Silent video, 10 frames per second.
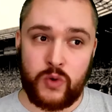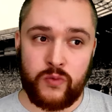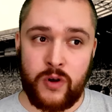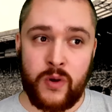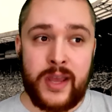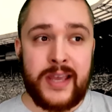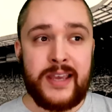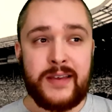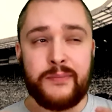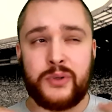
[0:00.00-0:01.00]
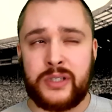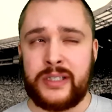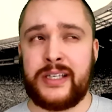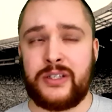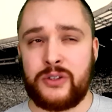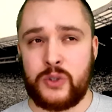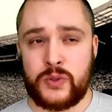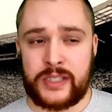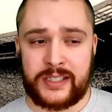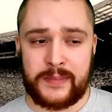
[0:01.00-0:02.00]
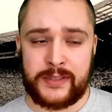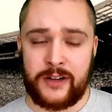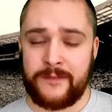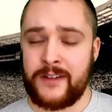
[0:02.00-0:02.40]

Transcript: the role. He completely loses himself.